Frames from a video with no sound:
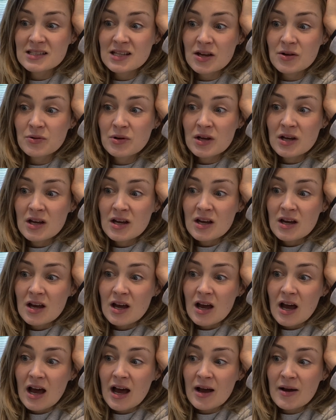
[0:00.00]
So,
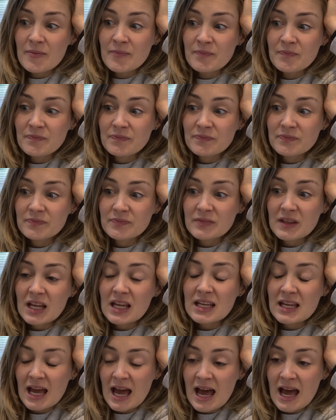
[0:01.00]

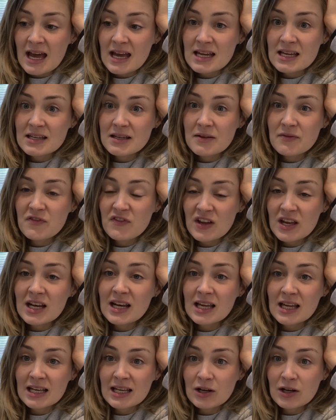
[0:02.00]
feeling a